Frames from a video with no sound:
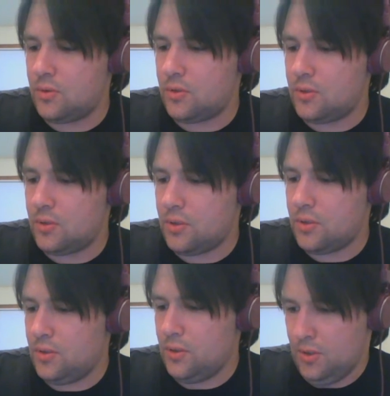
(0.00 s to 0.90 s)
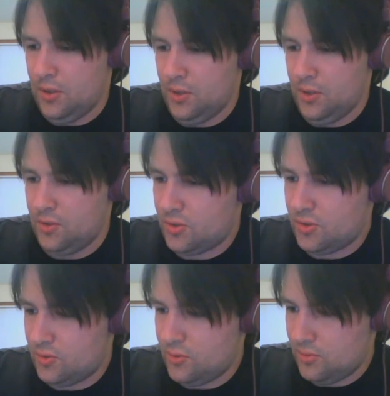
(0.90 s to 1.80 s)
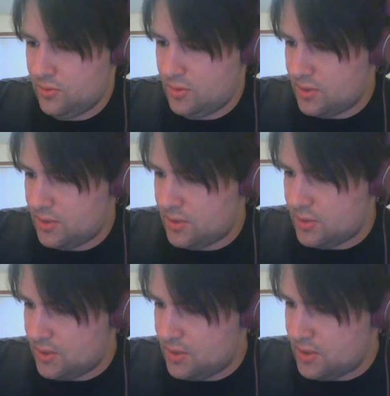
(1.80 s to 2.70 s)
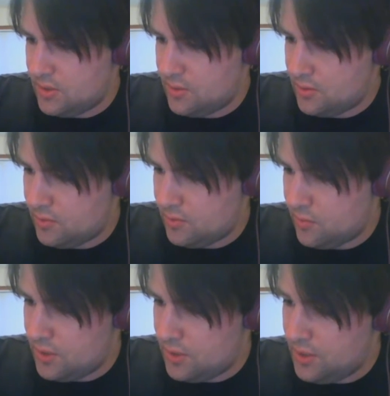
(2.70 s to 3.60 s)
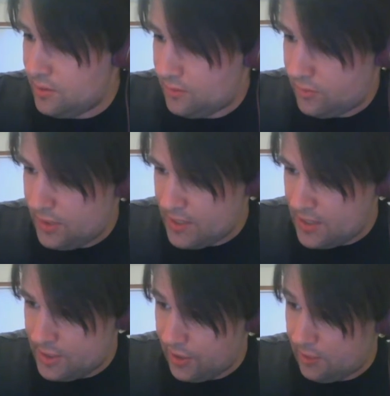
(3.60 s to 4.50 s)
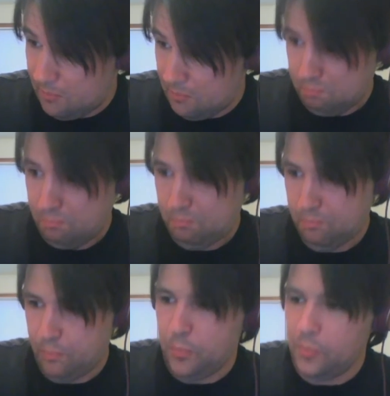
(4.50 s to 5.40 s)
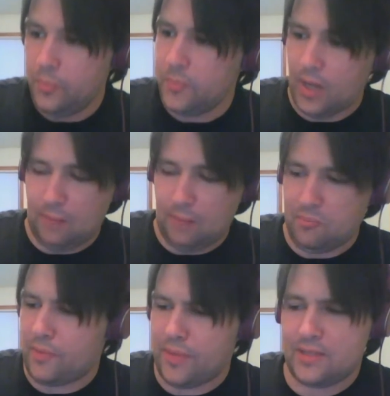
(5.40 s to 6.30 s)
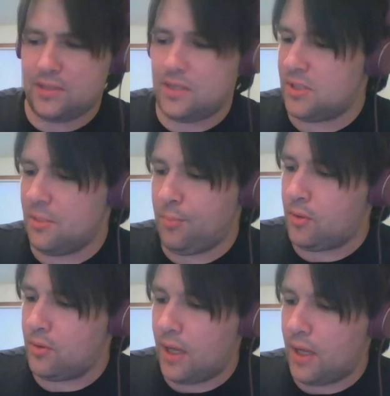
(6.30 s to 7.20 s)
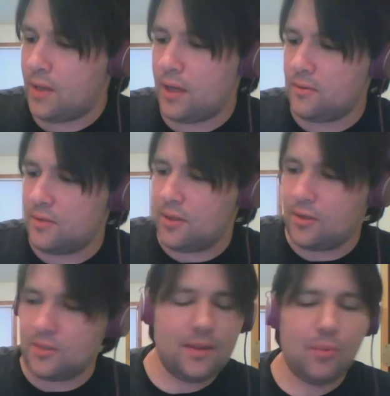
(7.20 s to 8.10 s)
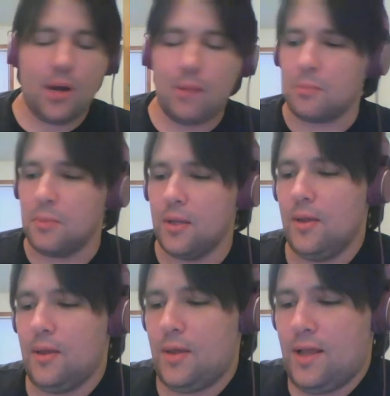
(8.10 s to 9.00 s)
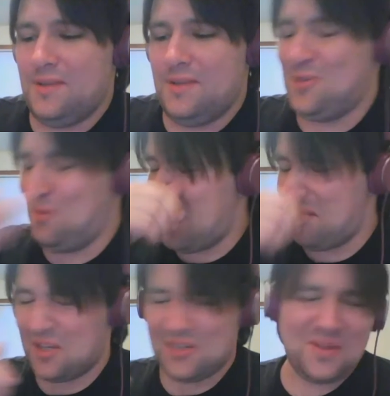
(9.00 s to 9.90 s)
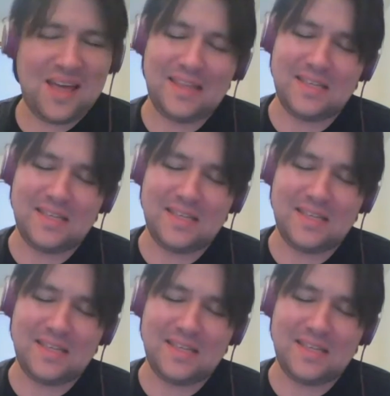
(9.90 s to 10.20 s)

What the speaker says: learn to deal with radiation. That seems simple. I don't understand the problem. Should be able to do that this